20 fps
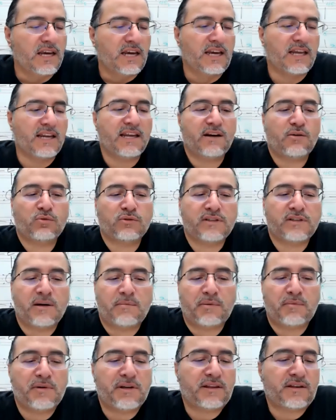In equal
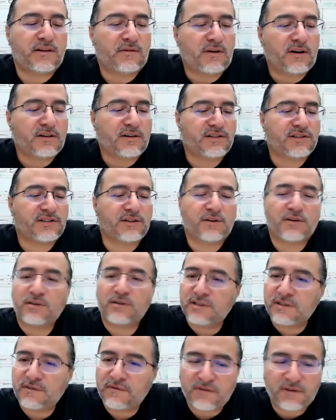temperament, there are
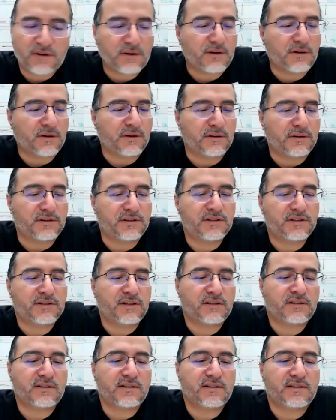circles of thirds,
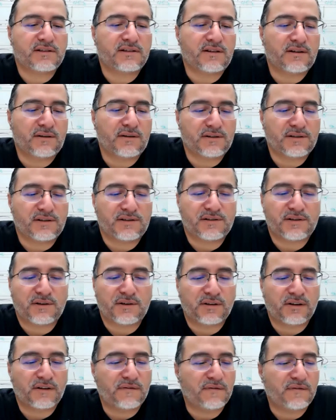just as there is a
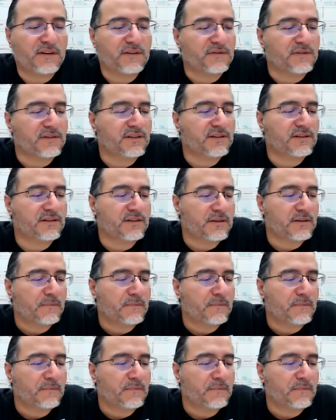circle of fifths.